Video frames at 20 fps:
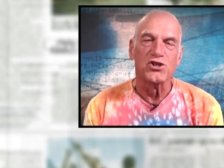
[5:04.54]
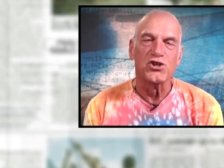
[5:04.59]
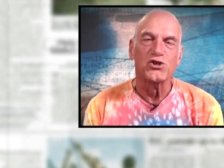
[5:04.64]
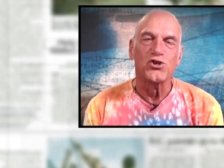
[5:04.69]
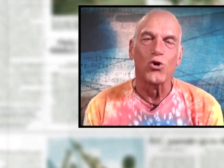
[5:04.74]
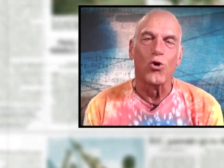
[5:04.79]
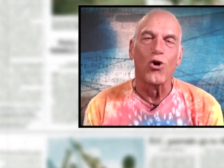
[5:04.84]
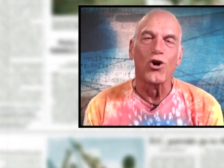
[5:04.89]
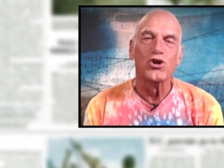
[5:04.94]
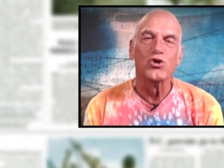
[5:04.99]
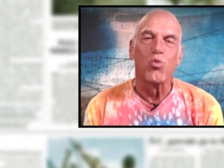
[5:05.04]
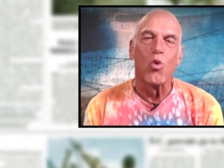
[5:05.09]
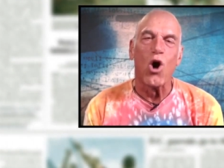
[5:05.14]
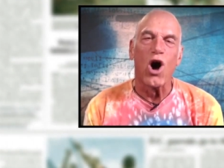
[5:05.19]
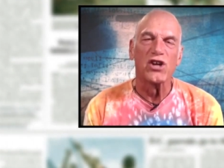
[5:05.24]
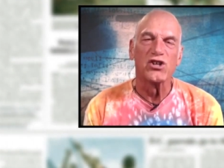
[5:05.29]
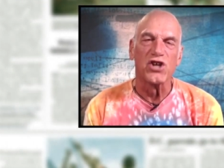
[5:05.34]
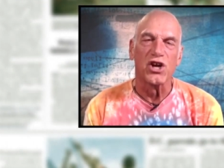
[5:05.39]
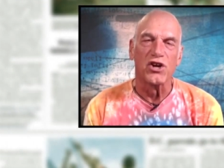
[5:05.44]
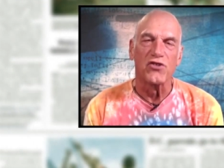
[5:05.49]
since George
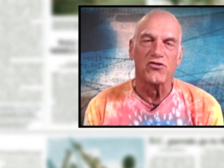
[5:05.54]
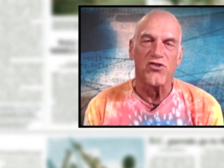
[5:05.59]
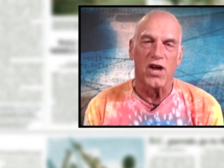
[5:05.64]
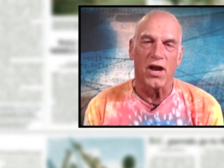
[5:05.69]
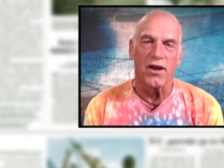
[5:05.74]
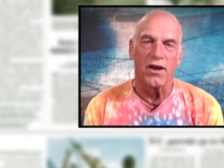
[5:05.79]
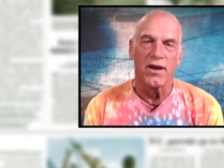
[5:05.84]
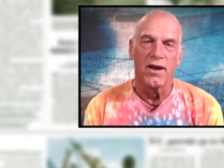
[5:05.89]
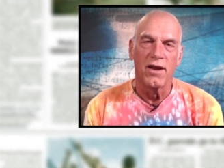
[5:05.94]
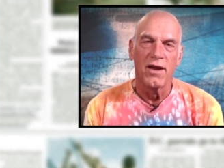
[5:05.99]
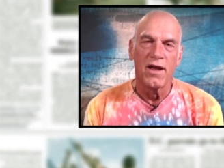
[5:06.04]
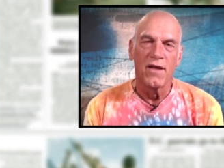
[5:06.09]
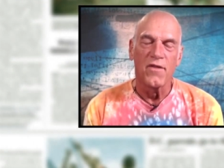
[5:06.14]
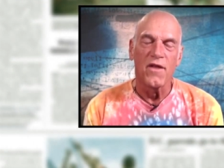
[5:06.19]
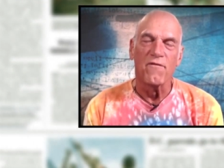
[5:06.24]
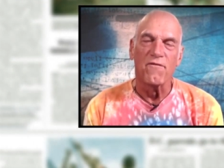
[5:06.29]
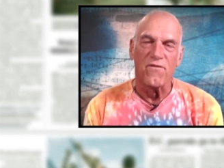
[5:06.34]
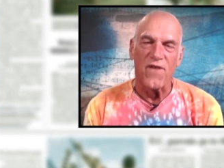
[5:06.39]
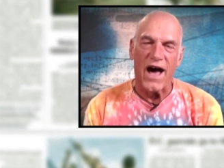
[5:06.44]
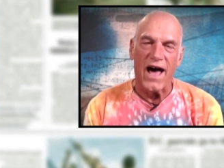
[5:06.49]
Washington,
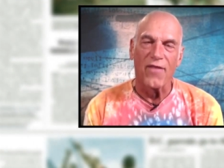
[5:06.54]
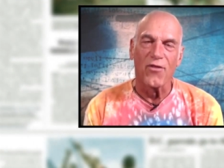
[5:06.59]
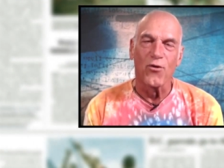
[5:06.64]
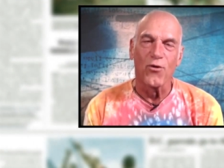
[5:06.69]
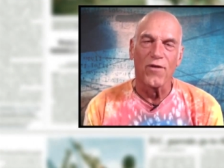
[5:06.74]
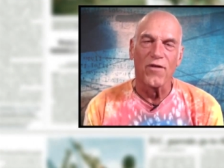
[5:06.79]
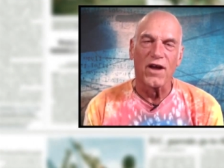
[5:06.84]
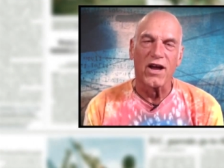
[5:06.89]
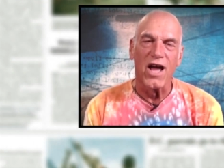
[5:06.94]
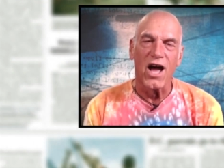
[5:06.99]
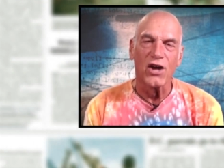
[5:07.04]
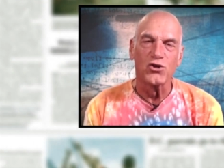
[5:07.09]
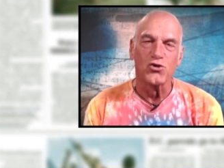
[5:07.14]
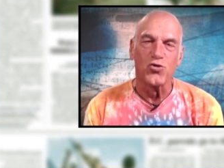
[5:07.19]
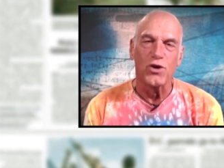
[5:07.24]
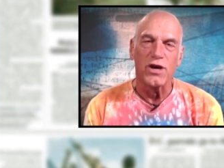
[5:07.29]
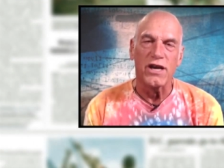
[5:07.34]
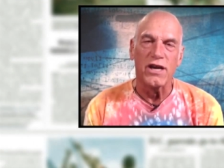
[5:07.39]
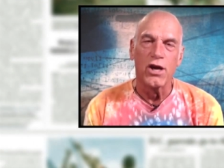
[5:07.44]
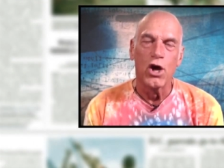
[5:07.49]
the father of the
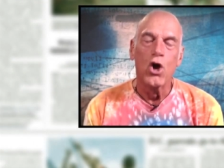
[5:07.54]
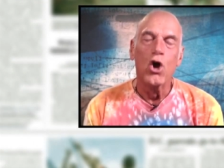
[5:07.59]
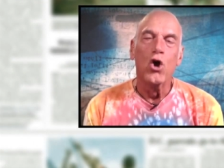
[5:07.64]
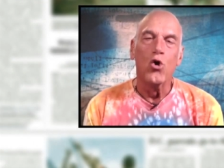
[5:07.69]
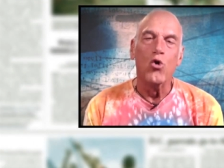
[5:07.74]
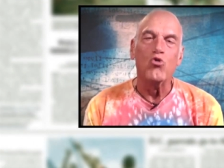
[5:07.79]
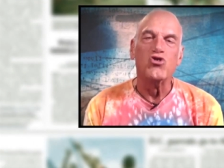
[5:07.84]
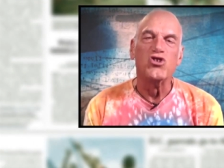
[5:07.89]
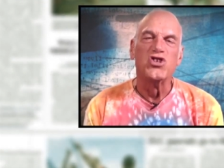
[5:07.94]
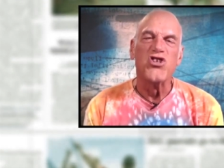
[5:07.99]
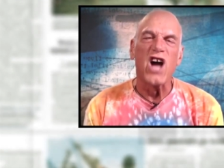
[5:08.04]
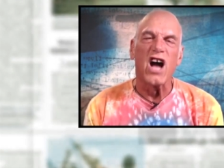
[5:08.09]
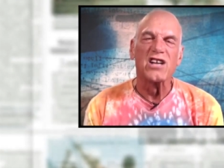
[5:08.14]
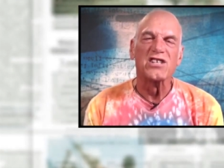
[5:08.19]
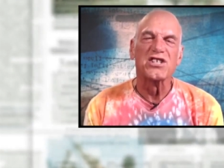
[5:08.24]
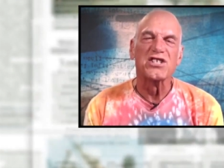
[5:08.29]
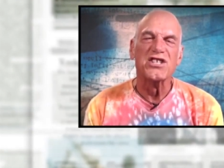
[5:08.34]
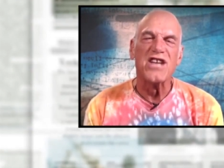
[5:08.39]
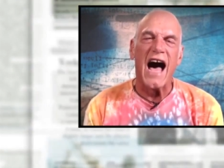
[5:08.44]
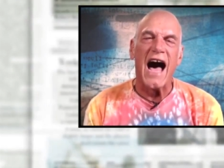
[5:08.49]
country, who
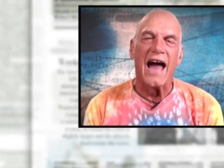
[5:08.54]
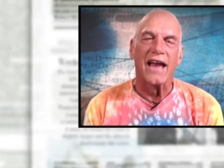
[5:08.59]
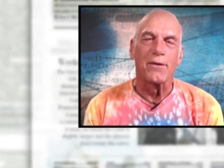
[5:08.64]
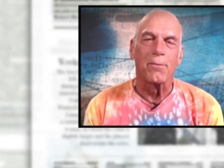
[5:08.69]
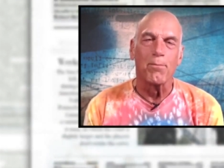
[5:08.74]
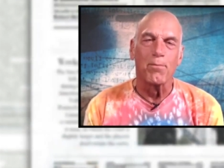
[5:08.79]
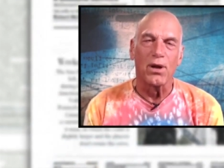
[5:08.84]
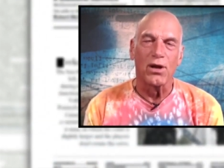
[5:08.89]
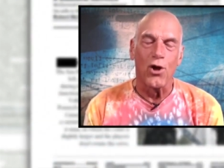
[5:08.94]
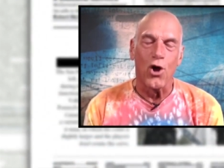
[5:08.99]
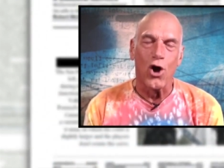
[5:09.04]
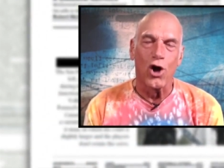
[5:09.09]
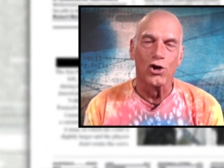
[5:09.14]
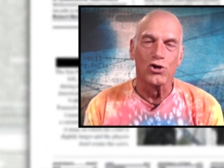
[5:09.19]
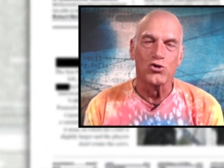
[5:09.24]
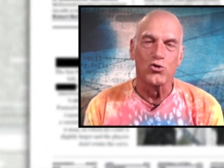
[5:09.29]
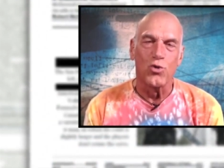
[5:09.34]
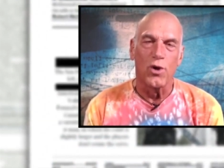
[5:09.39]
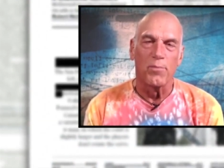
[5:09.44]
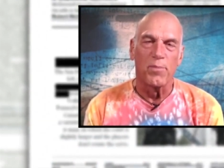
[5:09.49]
does not
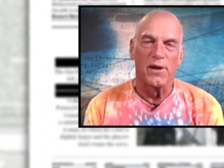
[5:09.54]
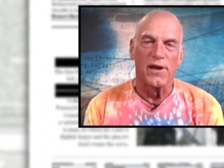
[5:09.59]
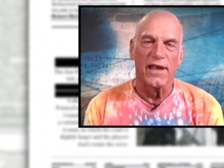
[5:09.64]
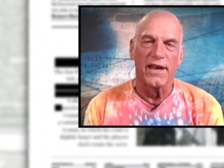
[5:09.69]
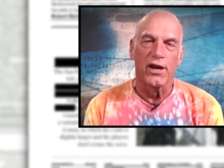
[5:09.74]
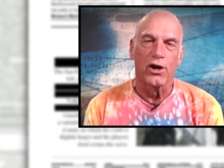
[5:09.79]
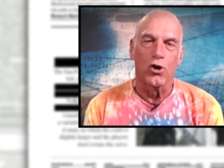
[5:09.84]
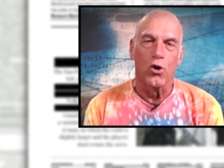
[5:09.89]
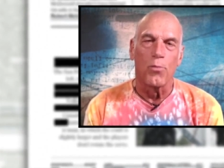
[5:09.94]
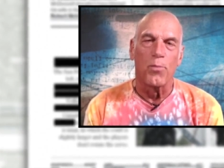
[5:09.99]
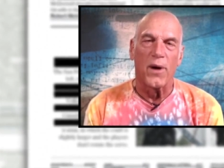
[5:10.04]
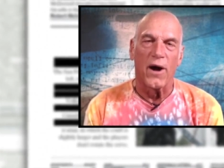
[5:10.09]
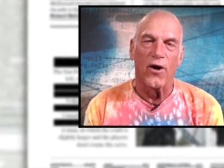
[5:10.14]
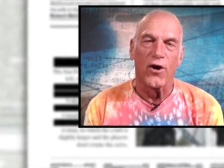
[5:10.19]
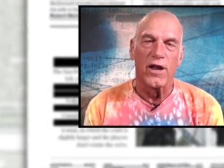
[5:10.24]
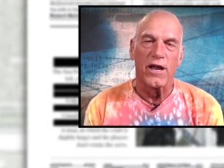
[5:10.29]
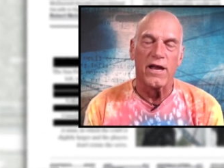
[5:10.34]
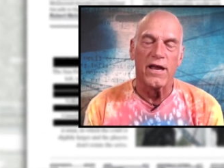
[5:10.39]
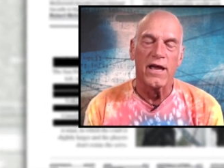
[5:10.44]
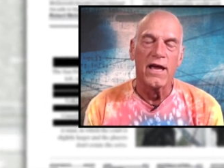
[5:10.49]
belong to a political
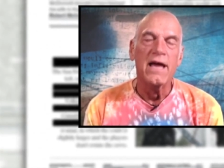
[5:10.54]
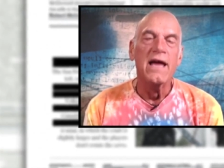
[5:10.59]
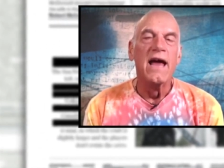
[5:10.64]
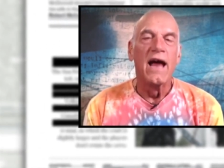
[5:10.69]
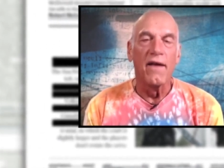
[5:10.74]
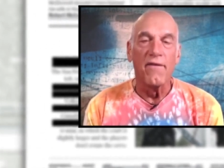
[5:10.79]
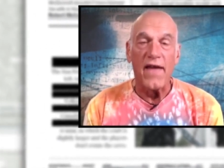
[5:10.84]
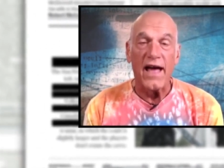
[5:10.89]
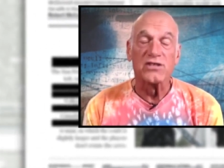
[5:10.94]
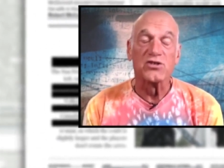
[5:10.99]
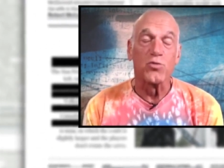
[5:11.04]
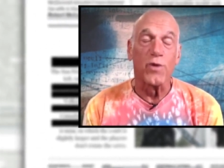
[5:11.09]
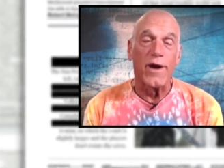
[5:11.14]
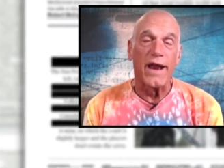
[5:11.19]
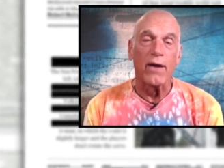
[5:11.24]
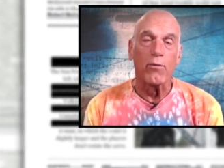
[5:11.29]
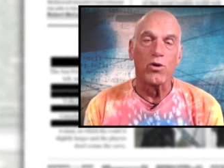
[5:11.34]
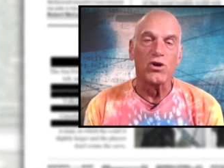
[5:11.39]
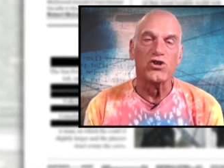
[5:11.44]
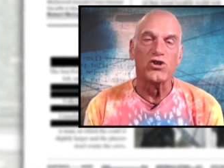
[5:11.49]
party. And that's
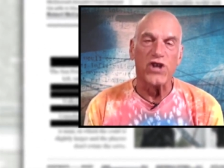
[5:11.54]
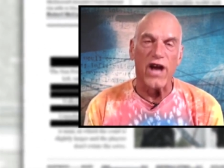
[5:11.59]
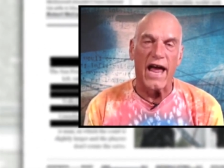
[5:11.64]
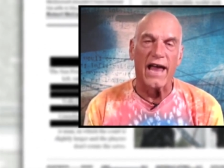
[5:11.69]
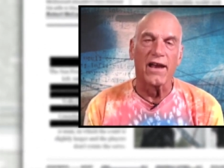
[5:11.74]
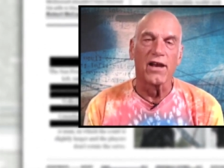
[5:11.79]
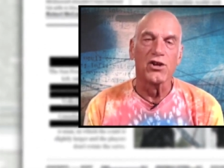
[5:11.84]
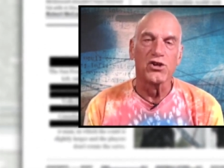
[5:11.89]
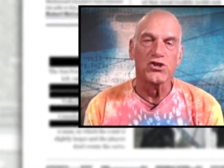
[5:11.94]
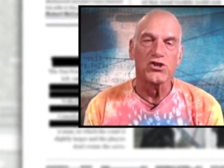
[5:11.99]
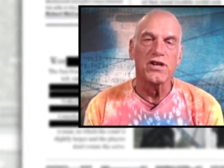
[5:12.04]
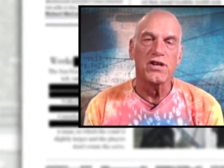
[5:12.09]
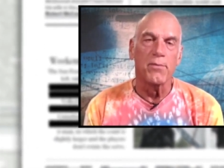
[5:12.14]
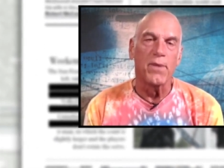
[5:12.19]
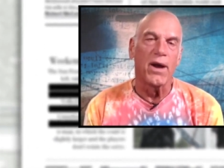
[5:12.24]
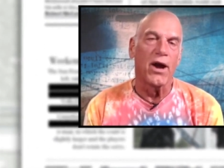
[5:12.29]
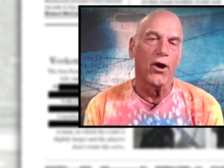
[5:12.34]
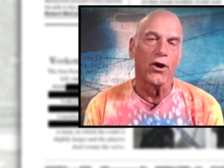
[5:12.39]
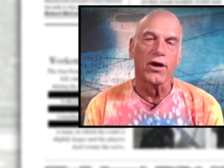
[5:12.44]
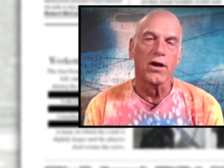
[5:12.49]
what I would challenge
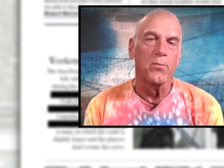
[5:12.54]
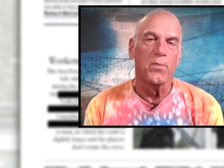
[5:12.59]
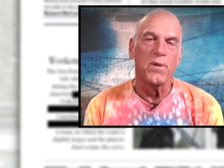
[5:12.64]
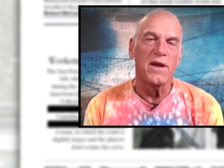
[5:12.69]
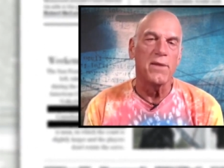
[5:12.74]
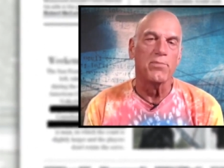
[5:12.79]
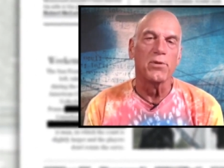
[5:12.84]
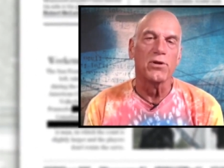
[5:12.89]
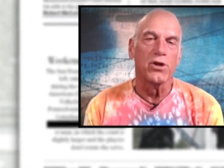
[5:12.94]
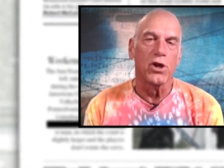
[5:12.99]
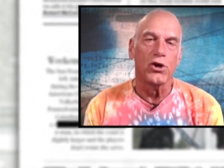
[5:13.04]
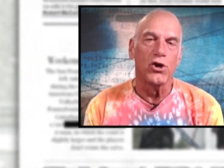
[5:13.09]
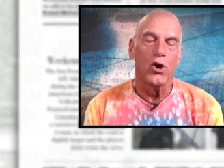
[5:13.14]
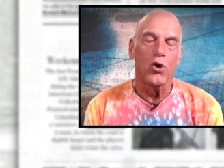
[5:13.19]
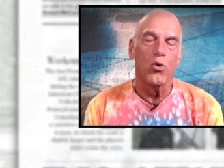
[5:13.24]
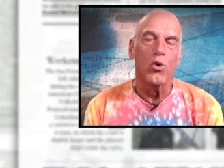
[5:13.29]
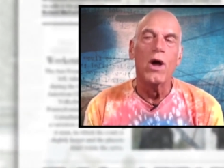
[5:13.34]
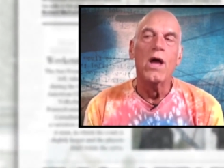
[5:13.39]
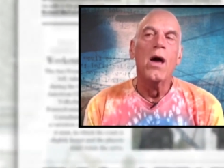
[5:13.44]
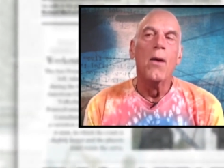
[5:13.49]
the American people to
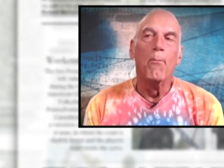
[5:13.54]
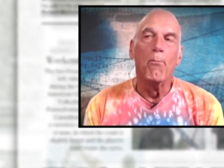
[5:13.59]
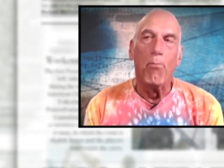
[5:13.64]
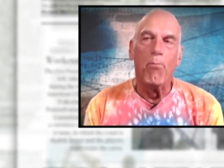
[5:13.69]
do.